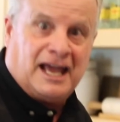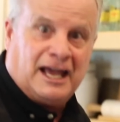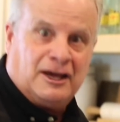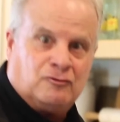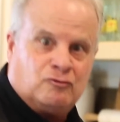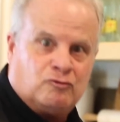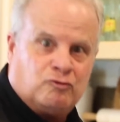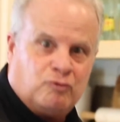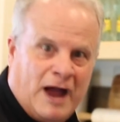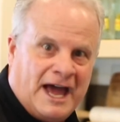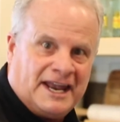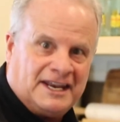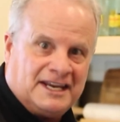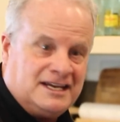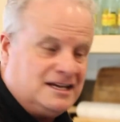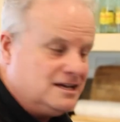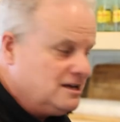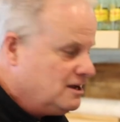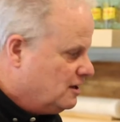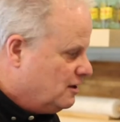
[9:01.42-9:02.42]
and
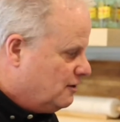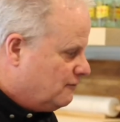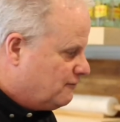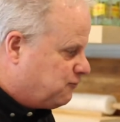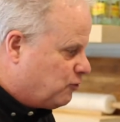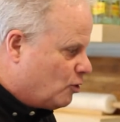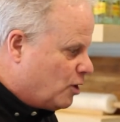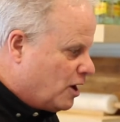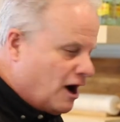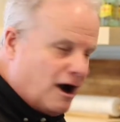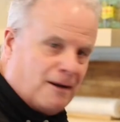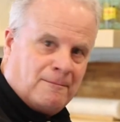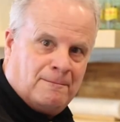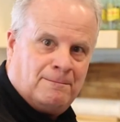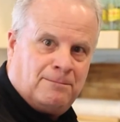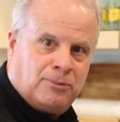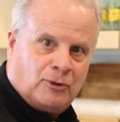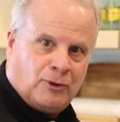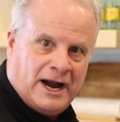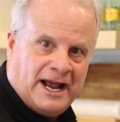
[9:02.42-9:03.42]
ready for
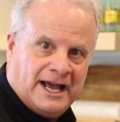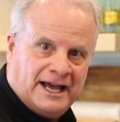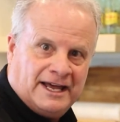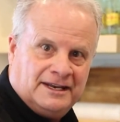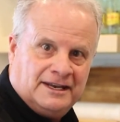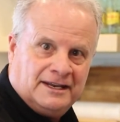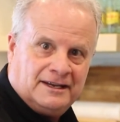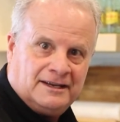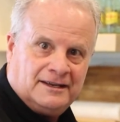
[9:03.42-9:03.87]
our bread.